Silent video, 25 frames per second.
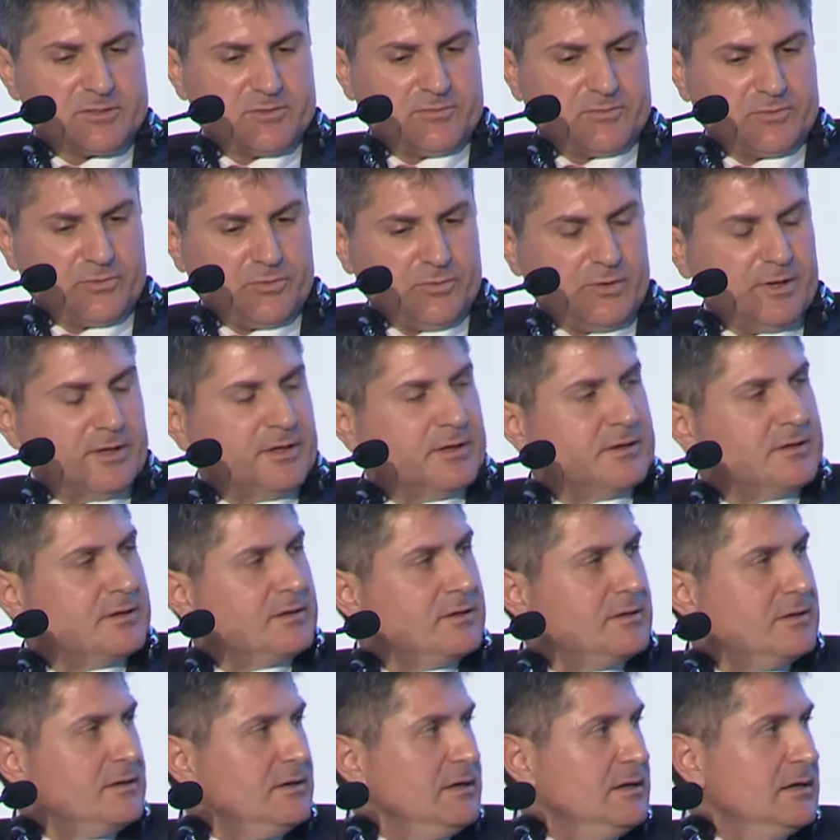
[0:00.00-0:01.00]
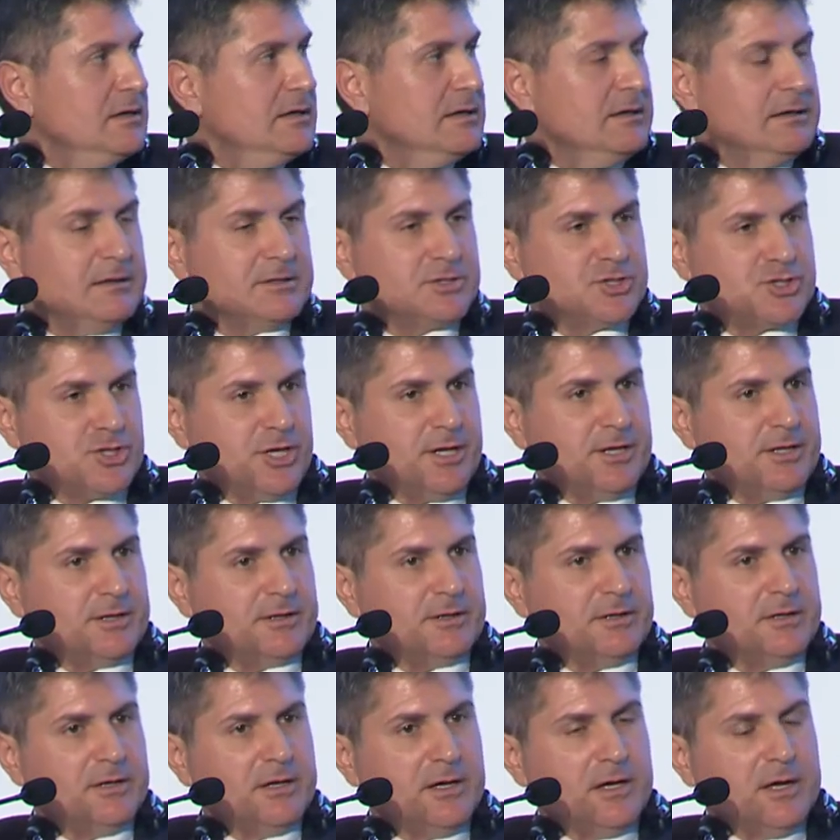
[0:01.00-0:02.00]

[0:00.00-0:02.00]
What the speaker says: of credit, China,